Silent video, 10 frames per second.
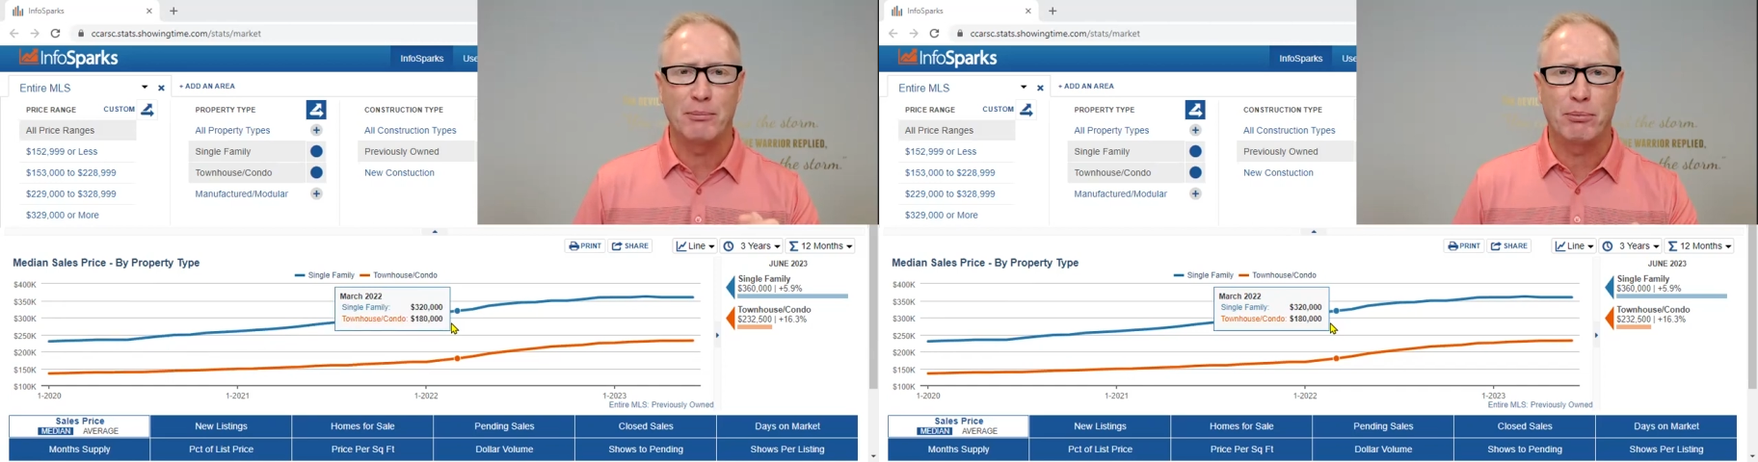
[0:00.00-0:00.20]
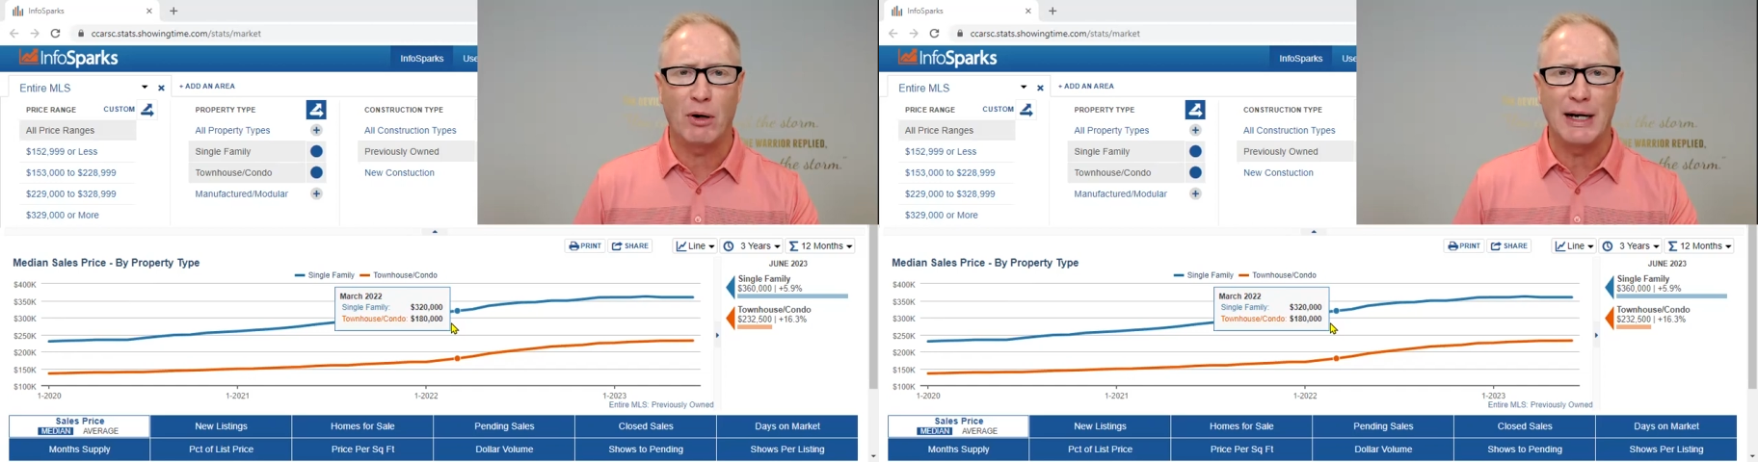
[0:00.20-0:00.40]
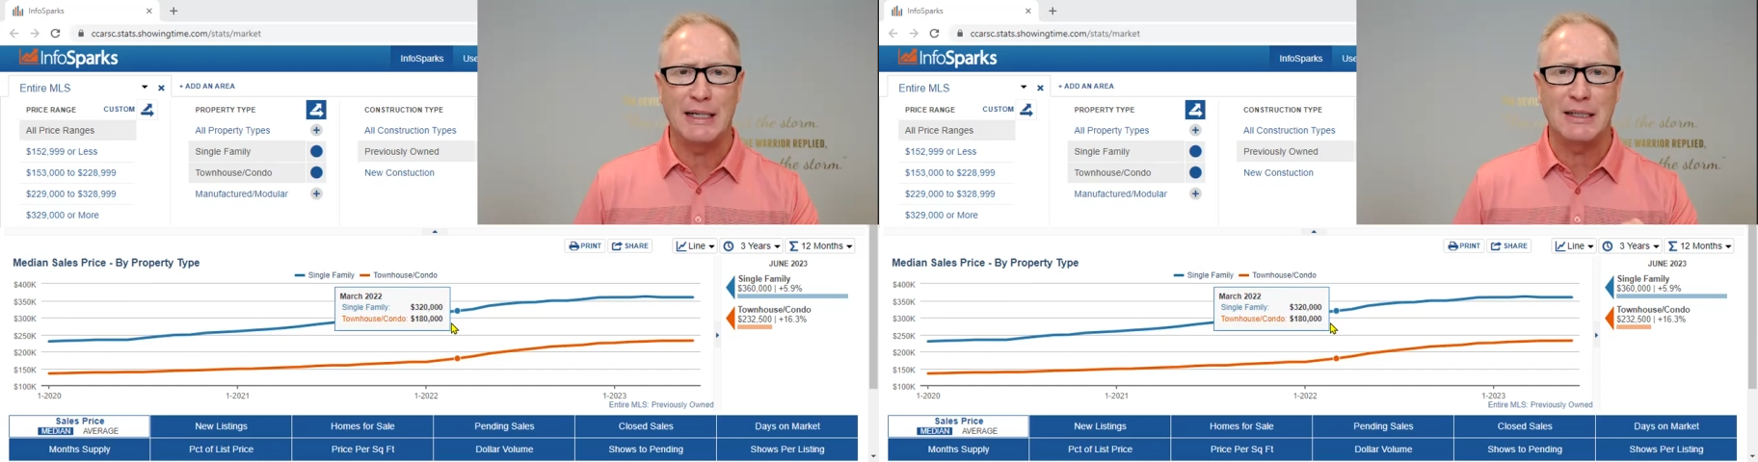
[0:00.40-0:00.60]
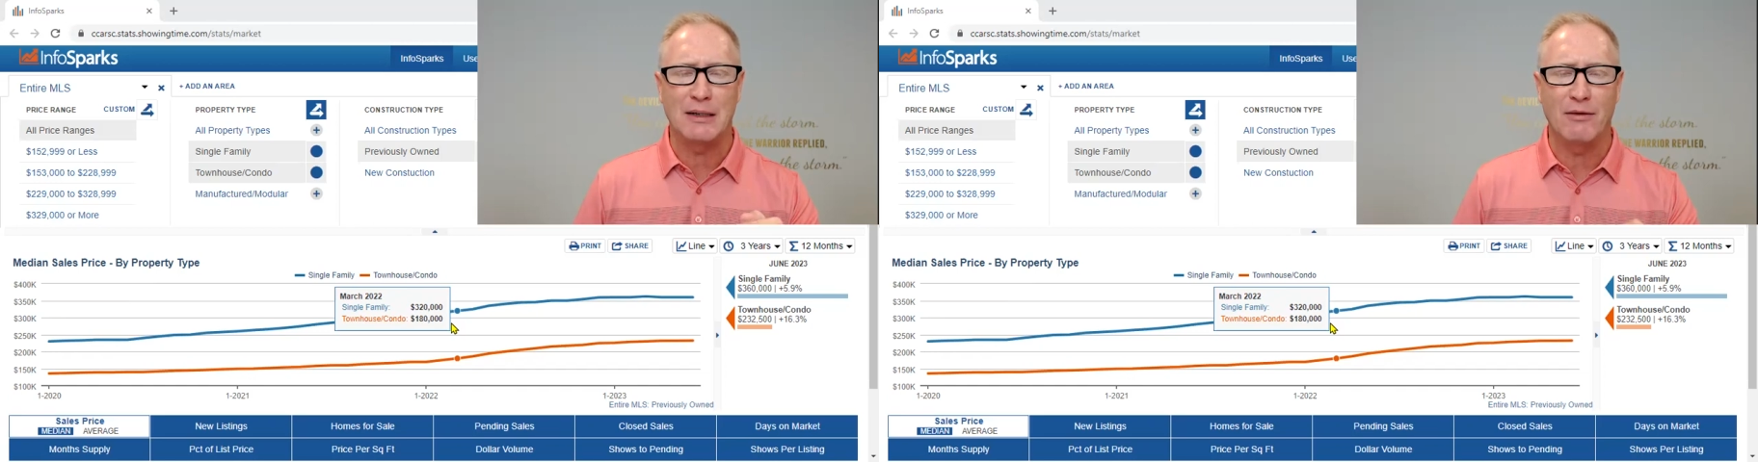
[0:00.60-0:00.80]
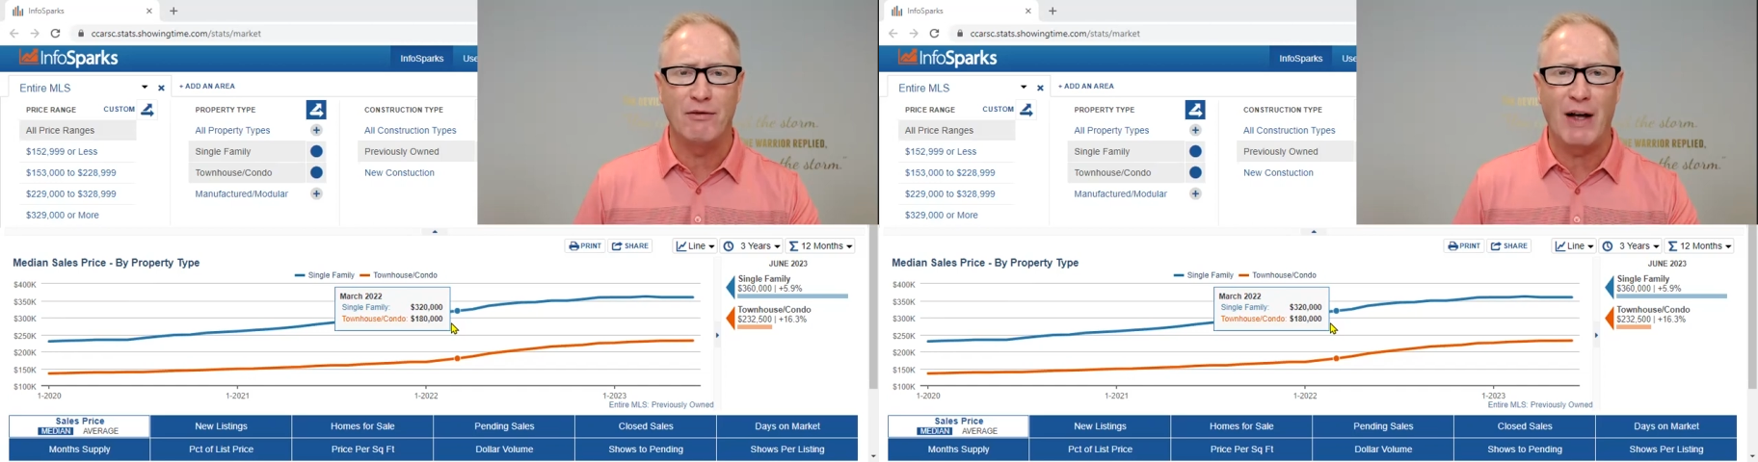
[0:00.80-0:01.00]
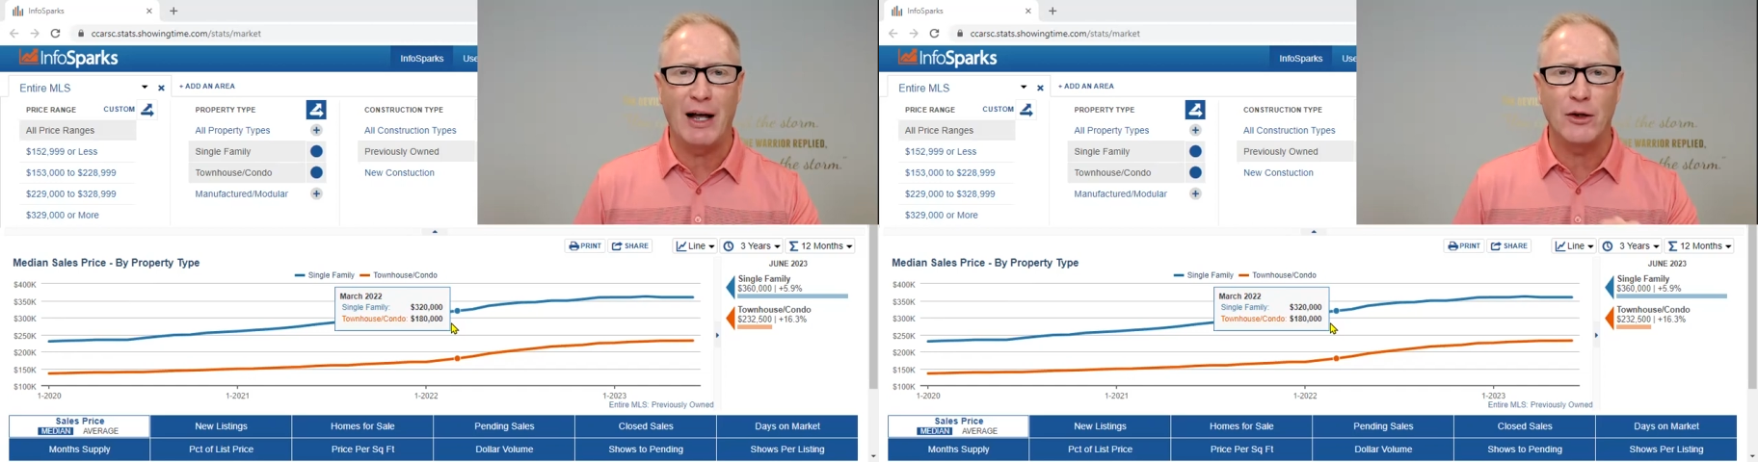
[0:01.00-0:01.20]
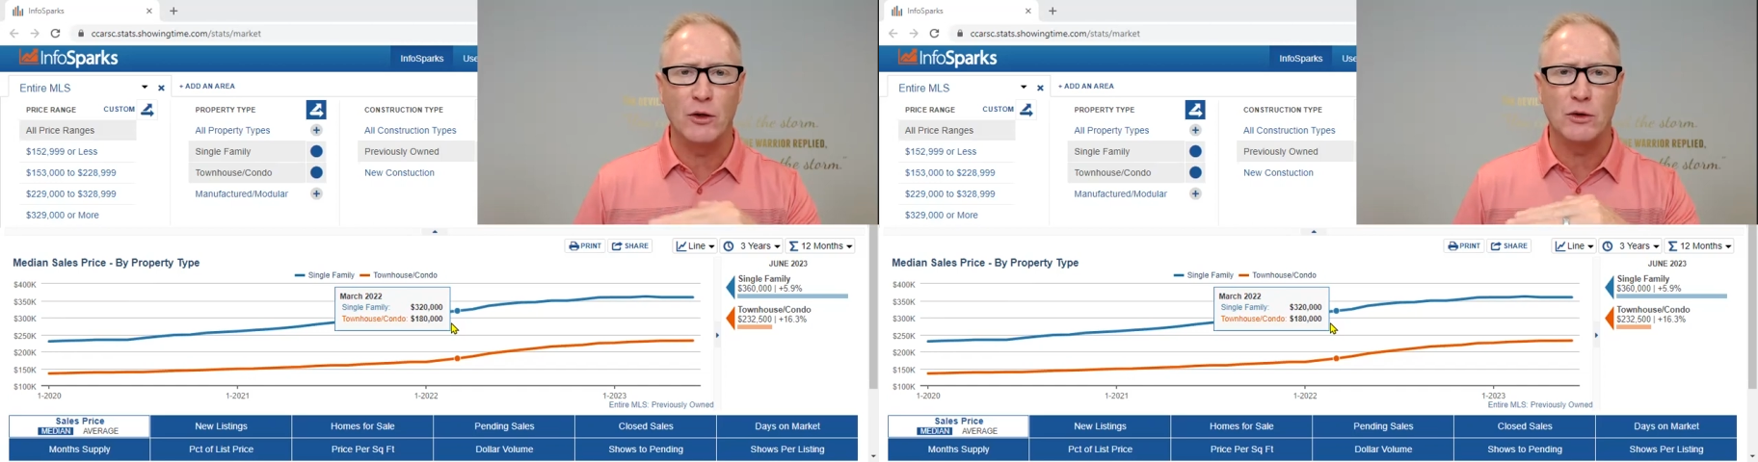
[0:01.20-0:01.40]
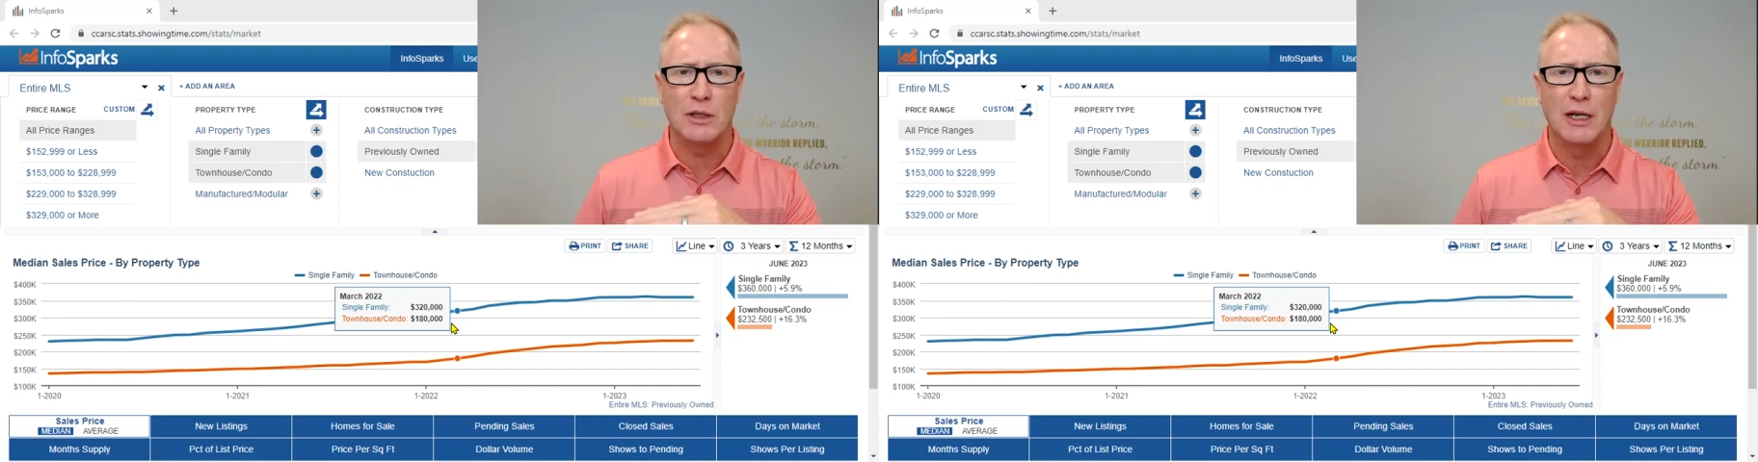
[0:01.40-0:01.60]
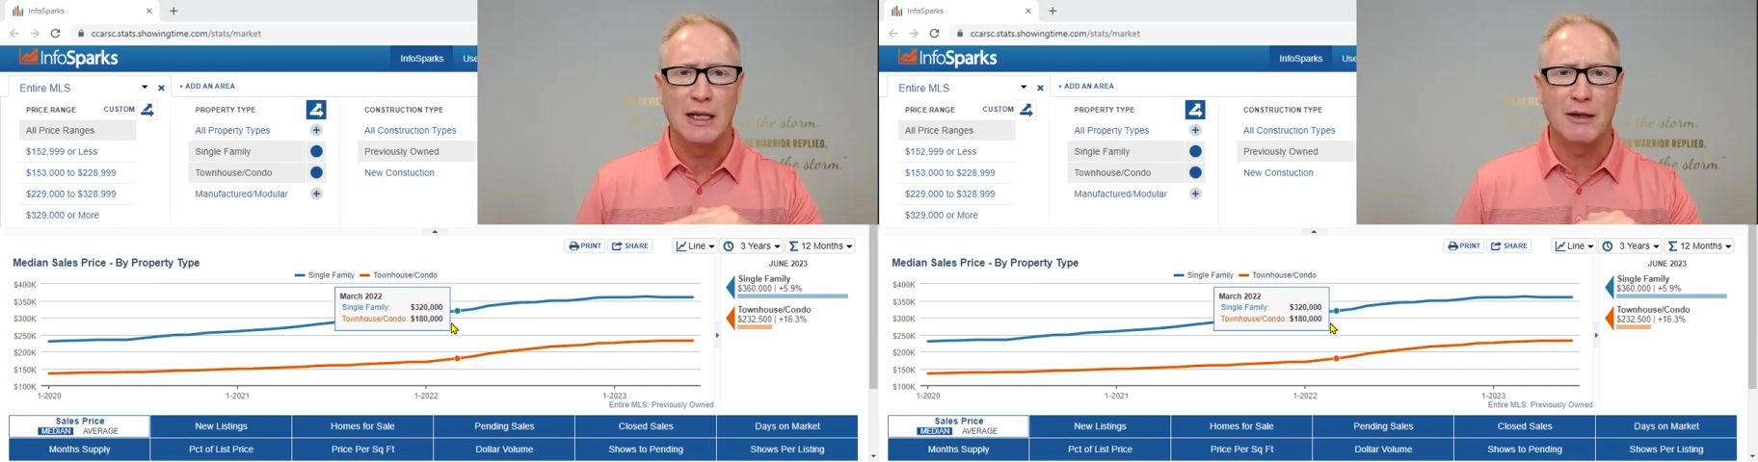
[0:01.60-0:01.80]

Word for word: price values